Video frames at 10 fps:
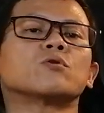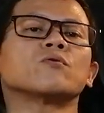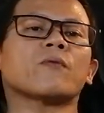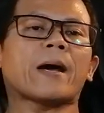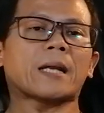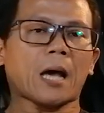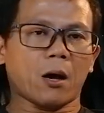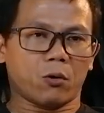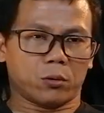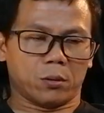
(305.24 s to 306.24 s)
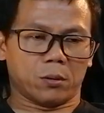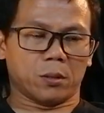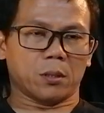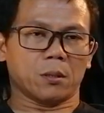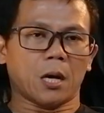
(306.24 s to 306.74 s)
find out
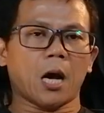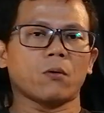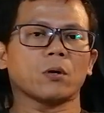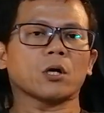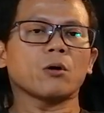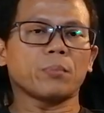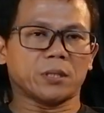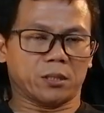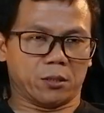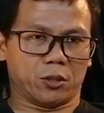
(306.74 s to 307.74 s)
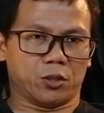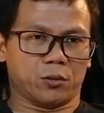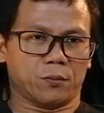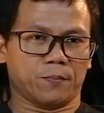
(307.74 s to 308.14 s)
our competitors.